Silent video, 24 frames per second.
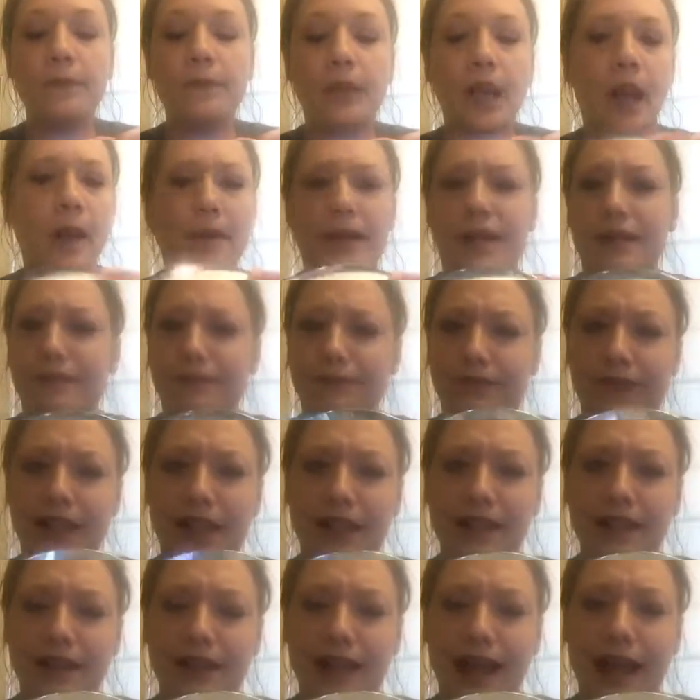I mean,
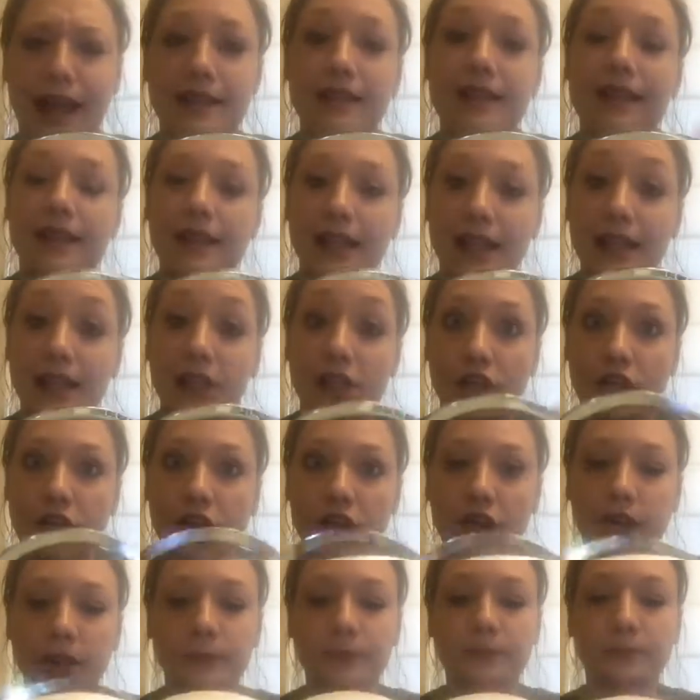needs to
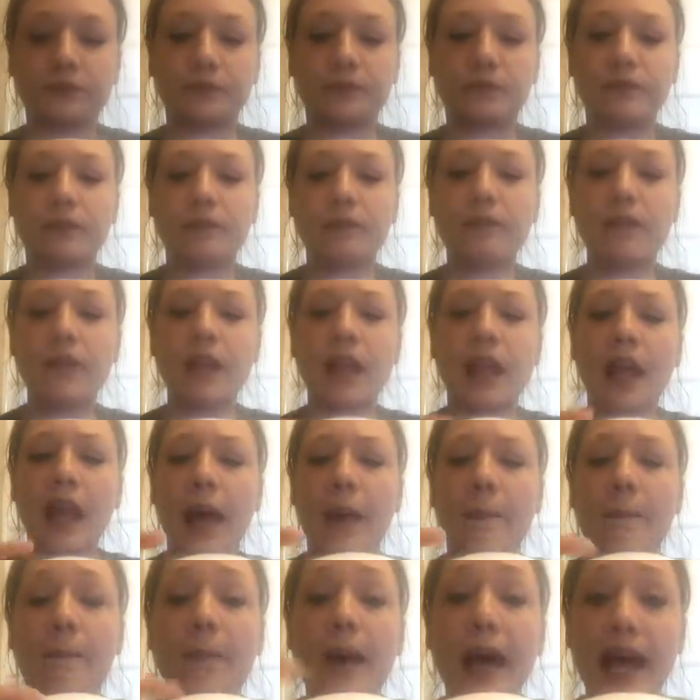cure.
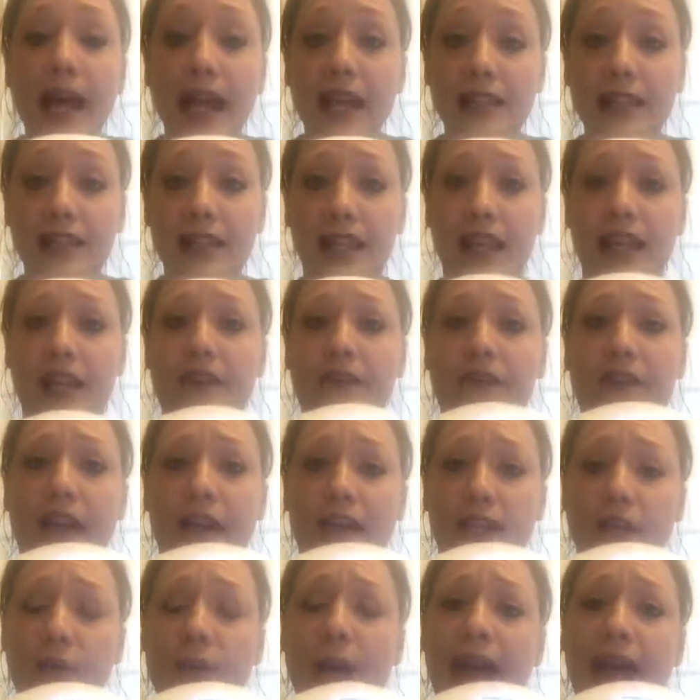But
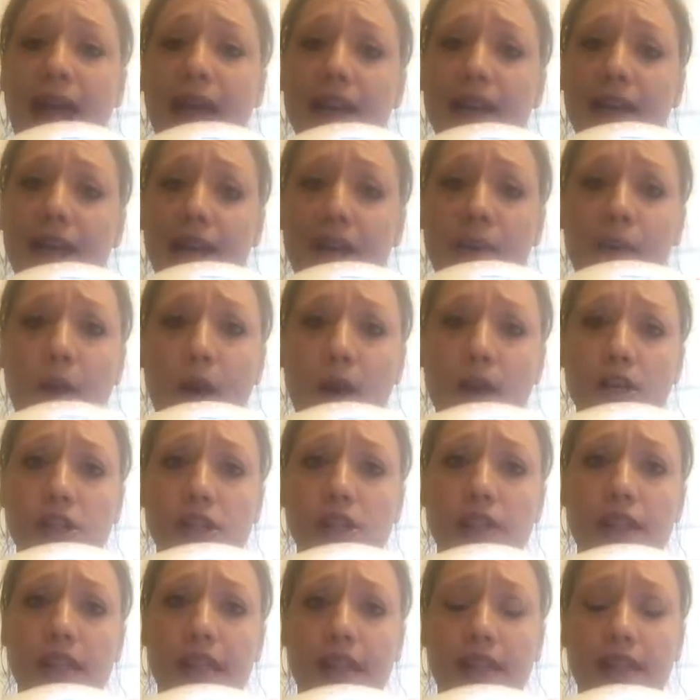if you had it in
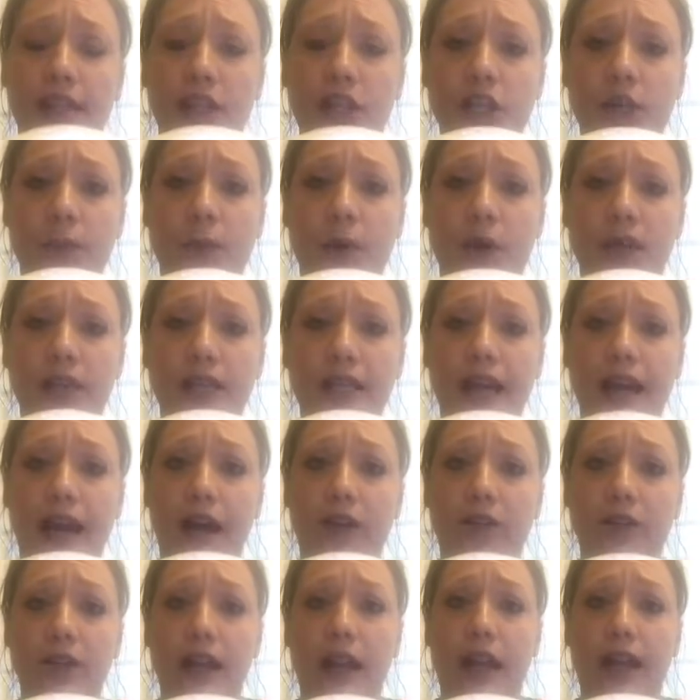partially and then you pulled it
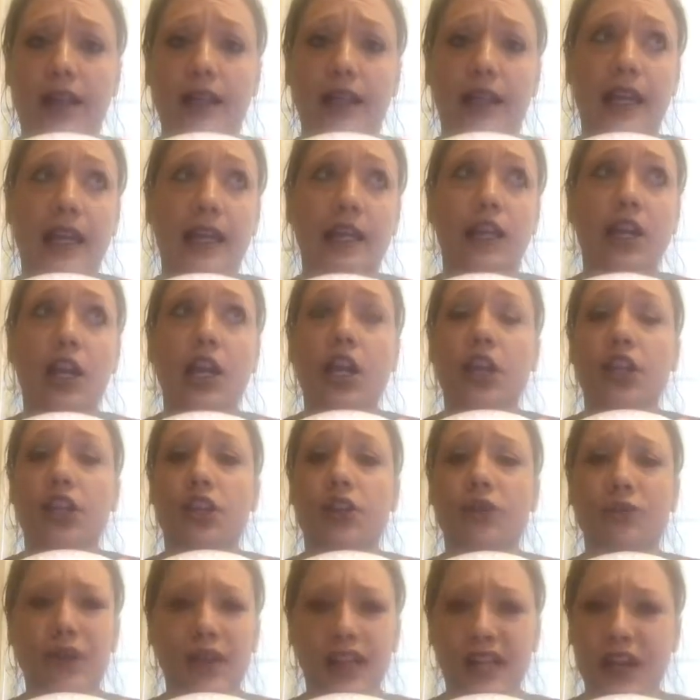out and then
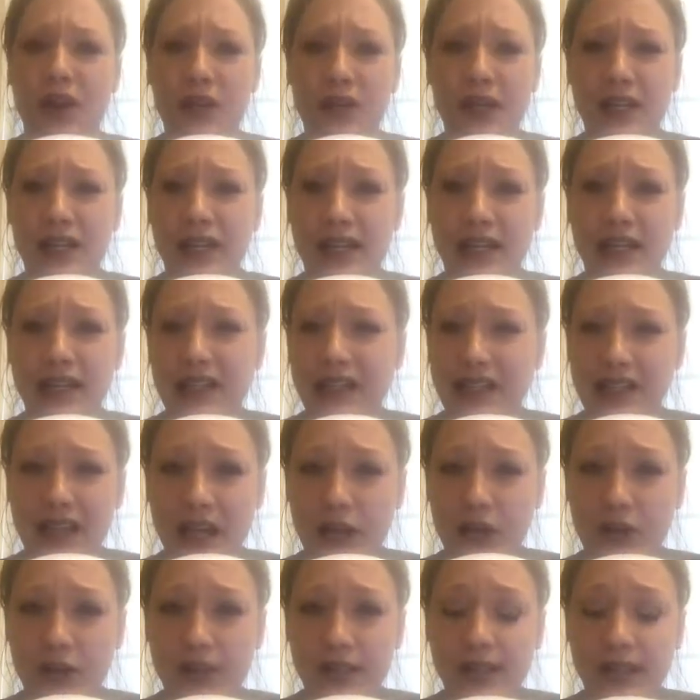you really only needed
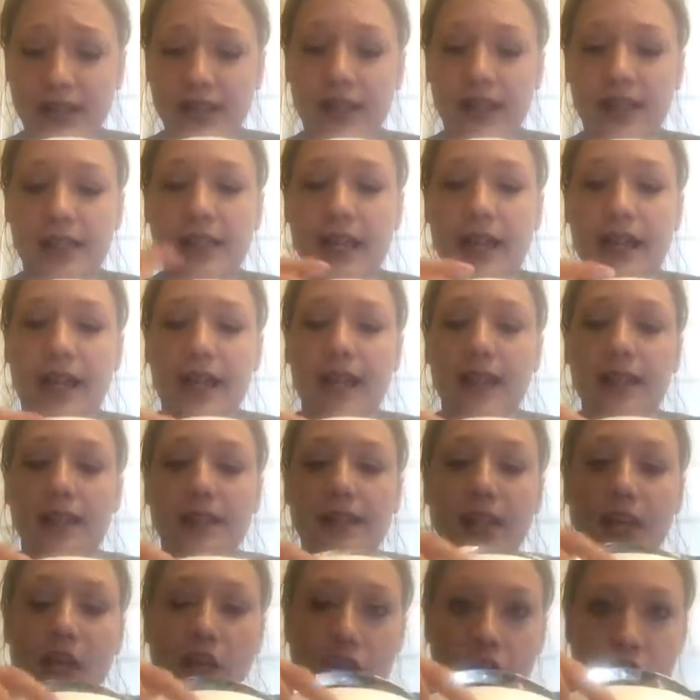another 60 seconds,
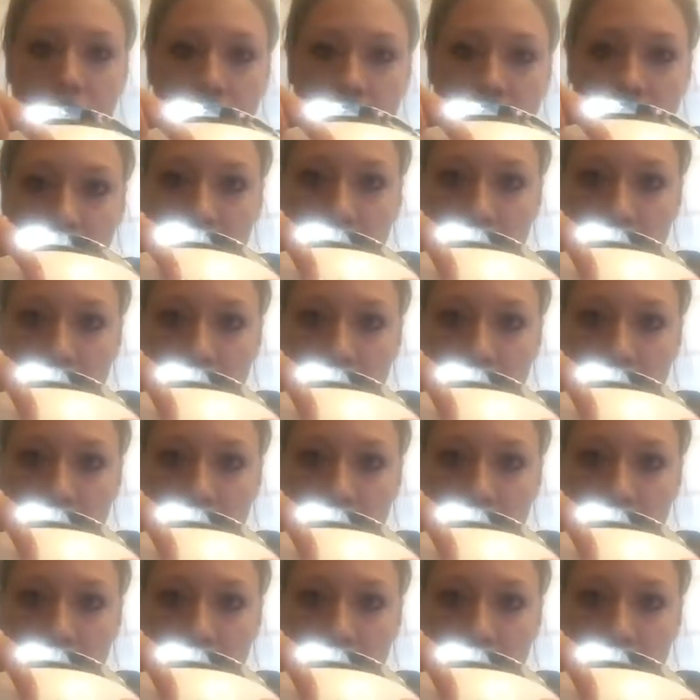you can